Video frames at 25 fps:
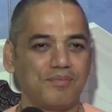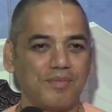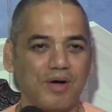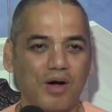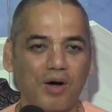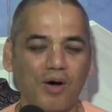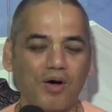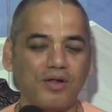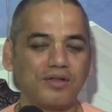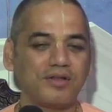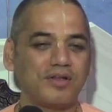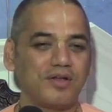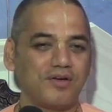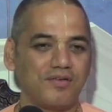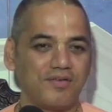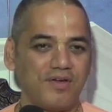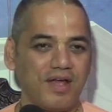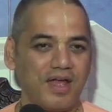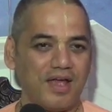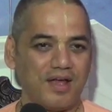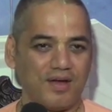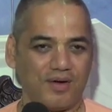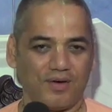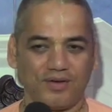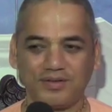on the
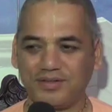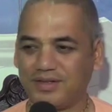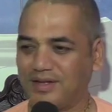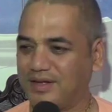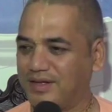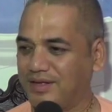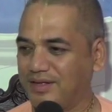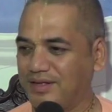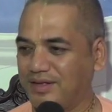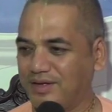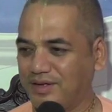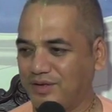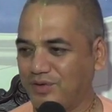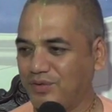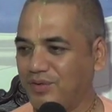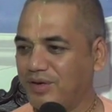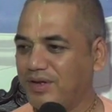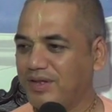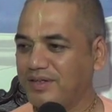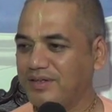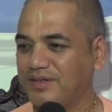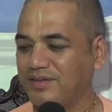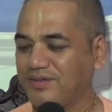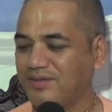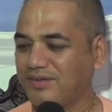way,
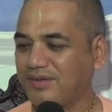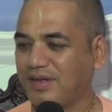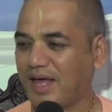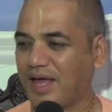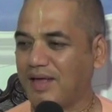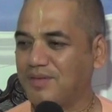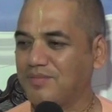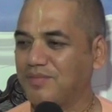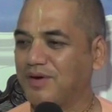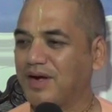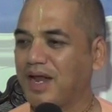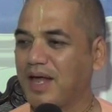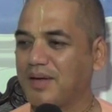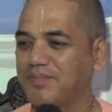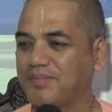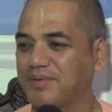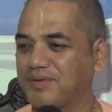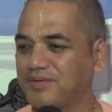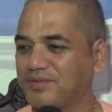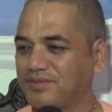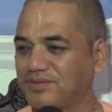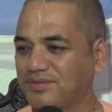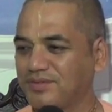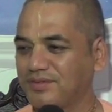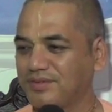during this time, what
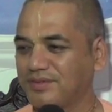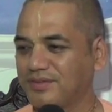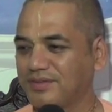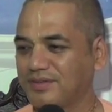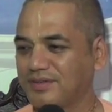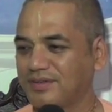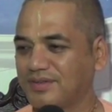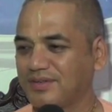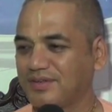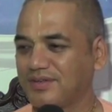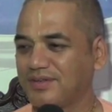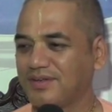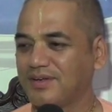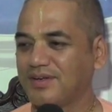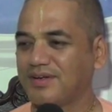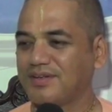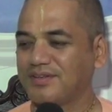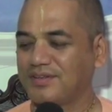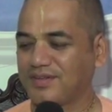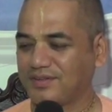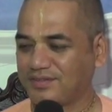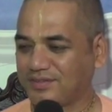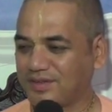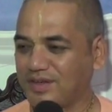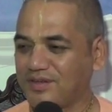happens?
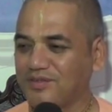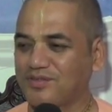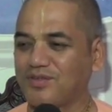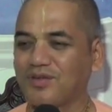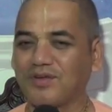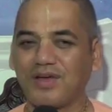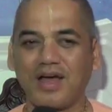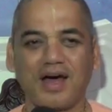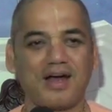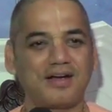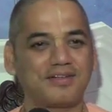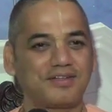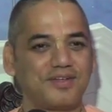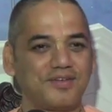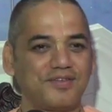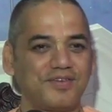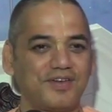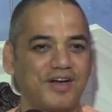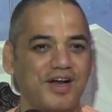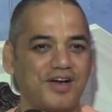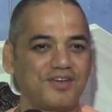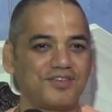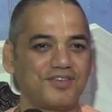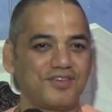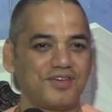The sons of
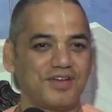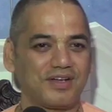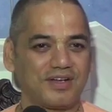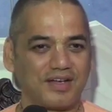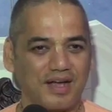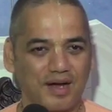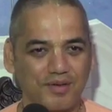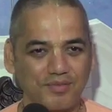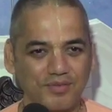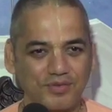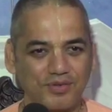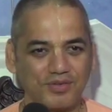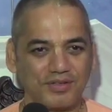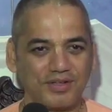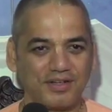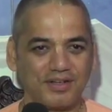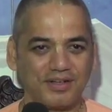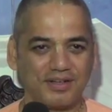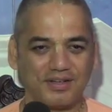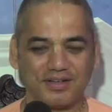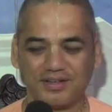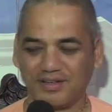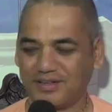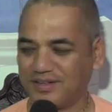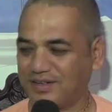Kartivirarjuna come to
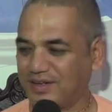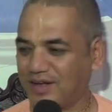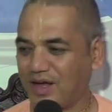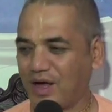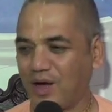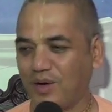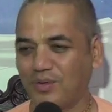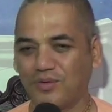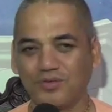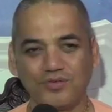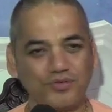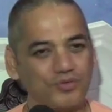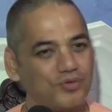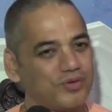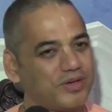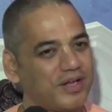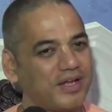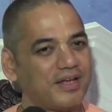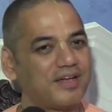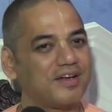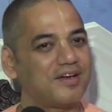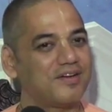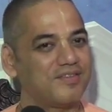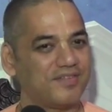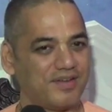the house to
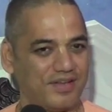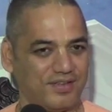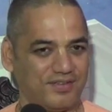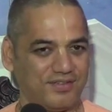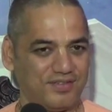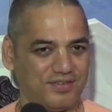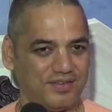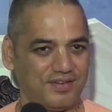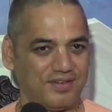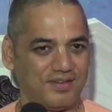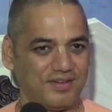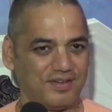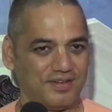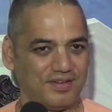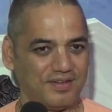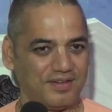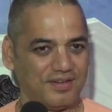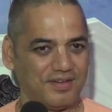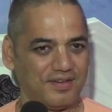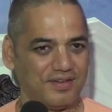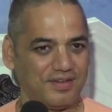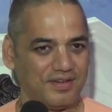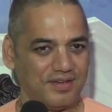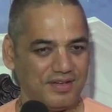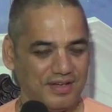take revenge.
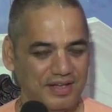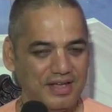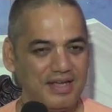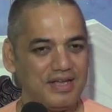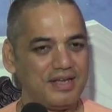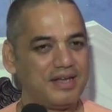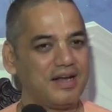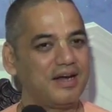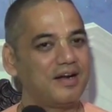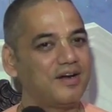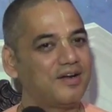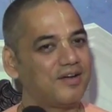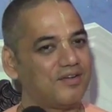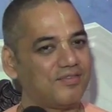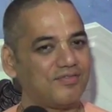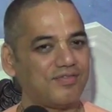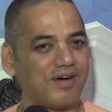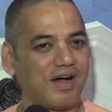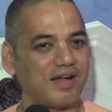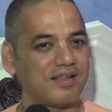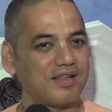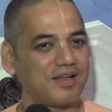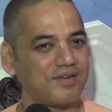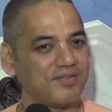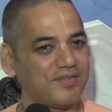He killed our
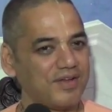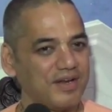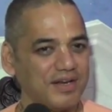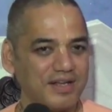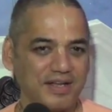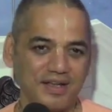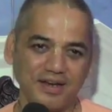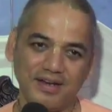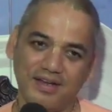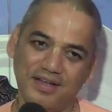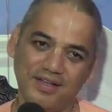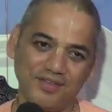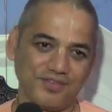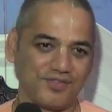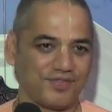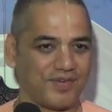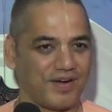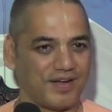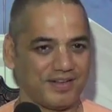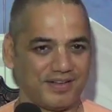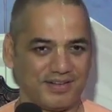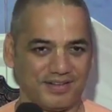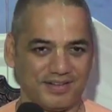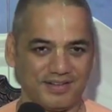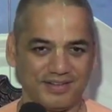father, we'll kill his
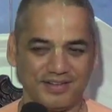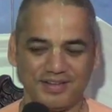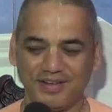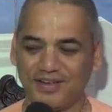father.